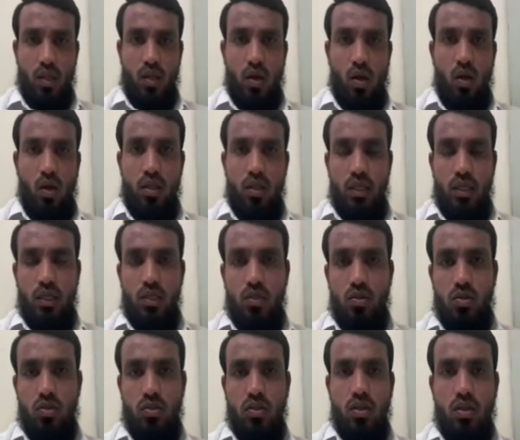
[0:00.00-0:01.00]
All the
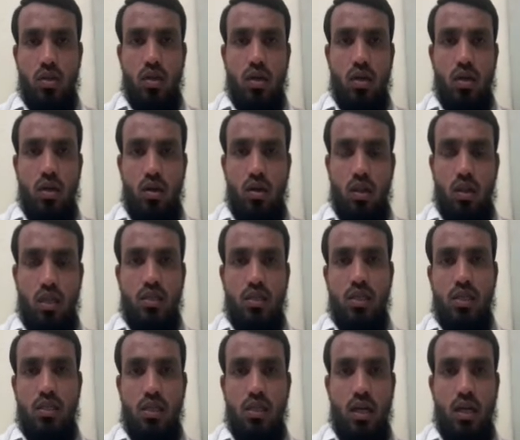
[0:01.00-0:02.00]
tissues, all the
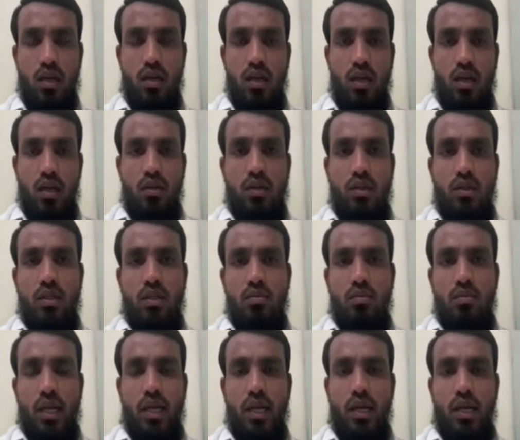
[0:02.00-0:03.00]
cells are which is
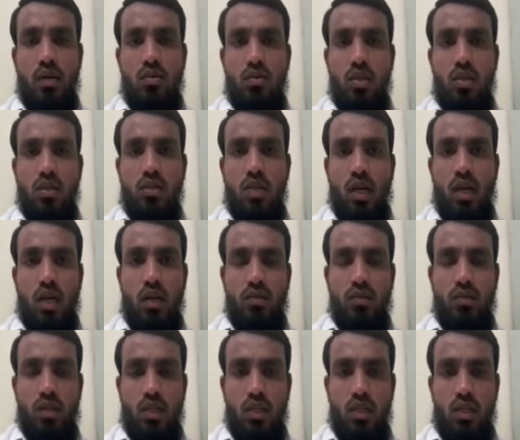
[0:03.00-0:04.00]
making to this kind of
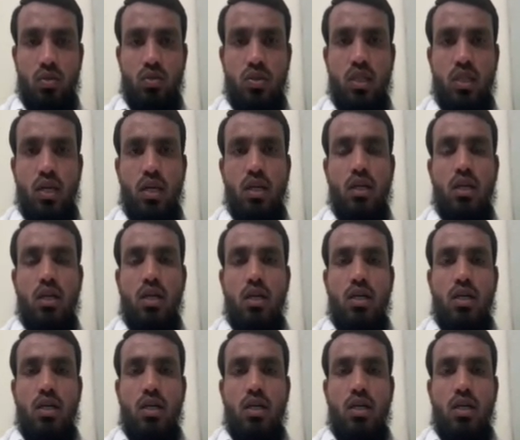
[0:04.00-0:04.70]
the tissues, they are